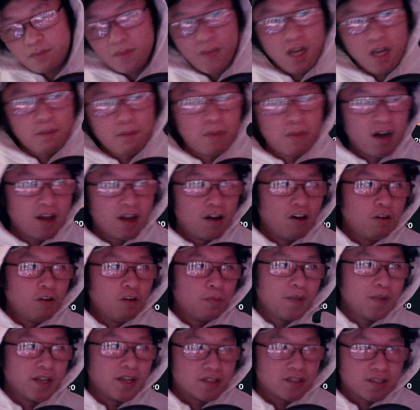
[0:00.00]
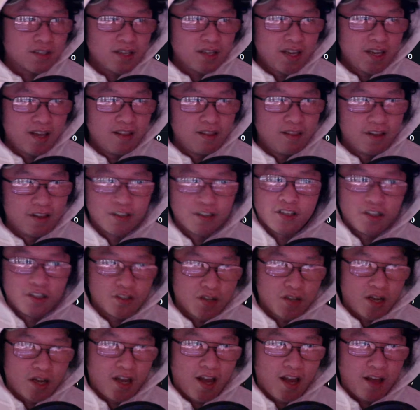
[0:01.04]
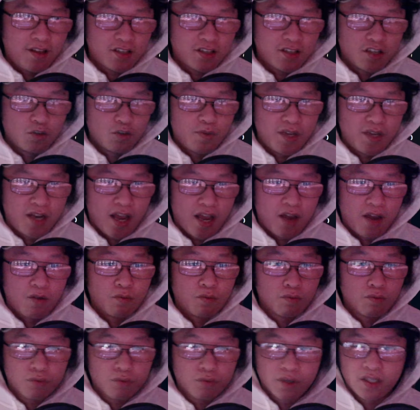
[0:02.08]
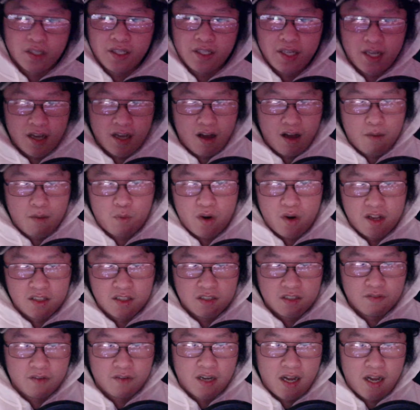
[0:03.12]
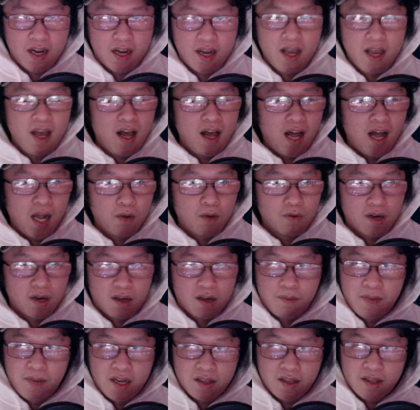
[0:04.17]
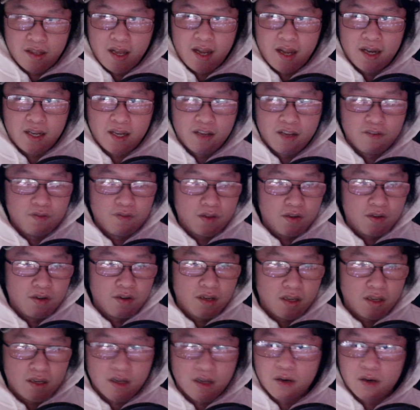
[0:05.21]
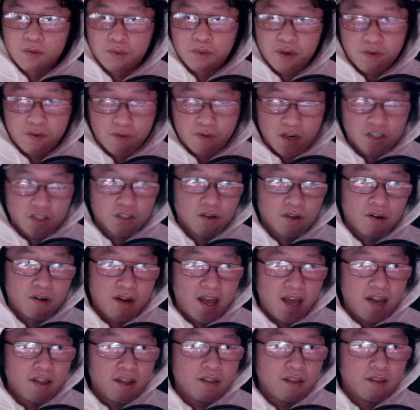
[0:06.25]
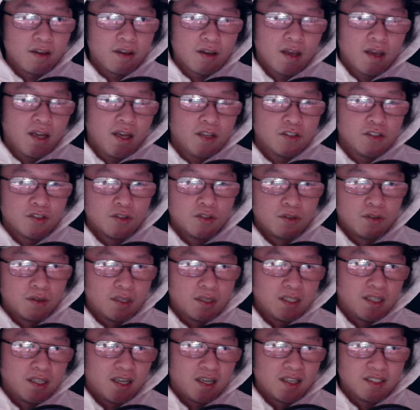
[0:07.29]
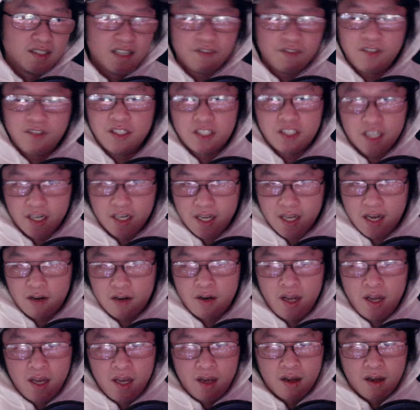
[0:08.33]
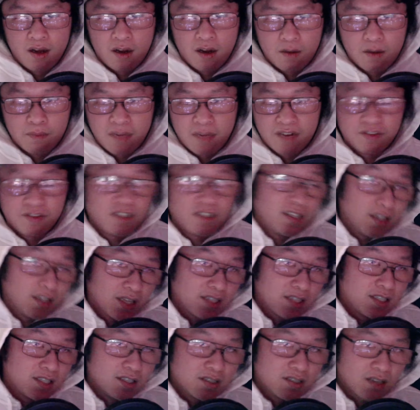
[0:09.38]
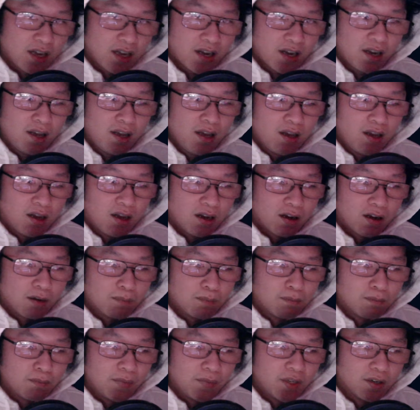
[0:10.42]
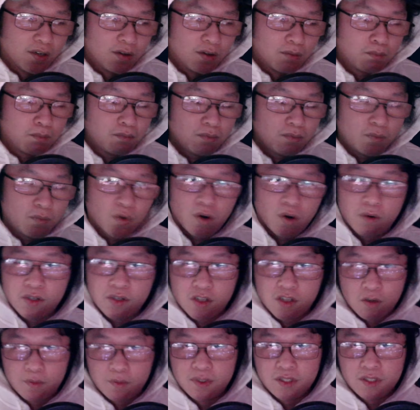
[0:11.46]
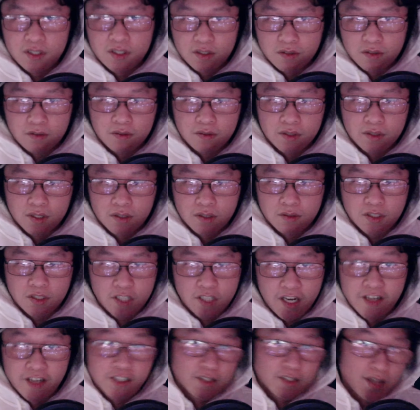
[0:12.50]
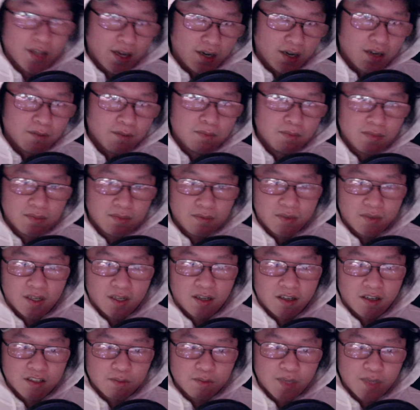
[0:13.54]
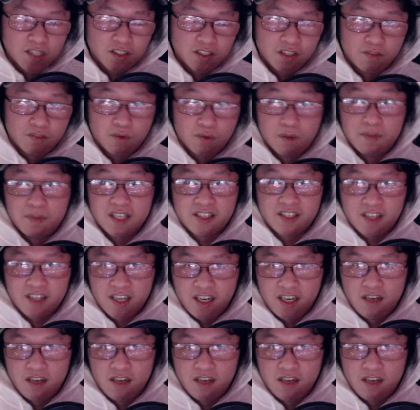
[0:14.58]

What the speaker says: by all means, this has been a really comprehensive guide. I recommend that if you need a refresher on anything, to definitely check out everything that's inside. We're always open to changing that up, especially if we're missing any